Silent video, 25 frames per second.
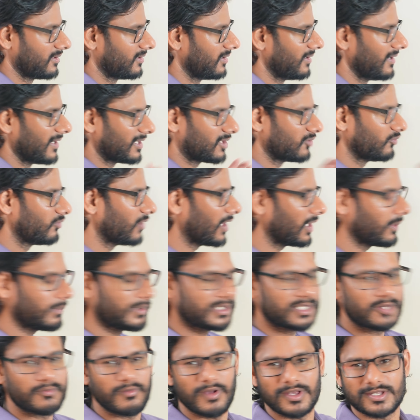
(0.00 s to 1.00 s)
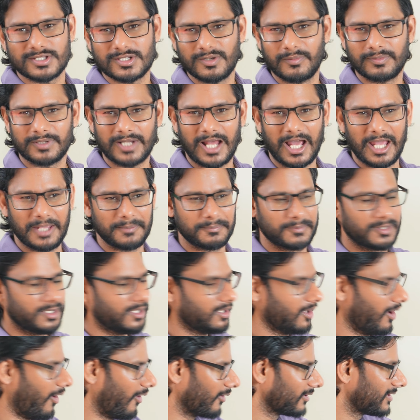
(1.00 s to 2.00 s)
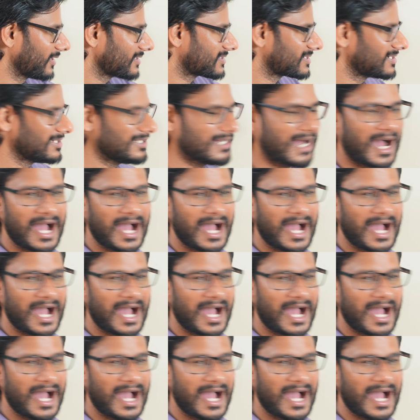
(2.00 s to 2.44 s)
It will be the waste of time. Honestly,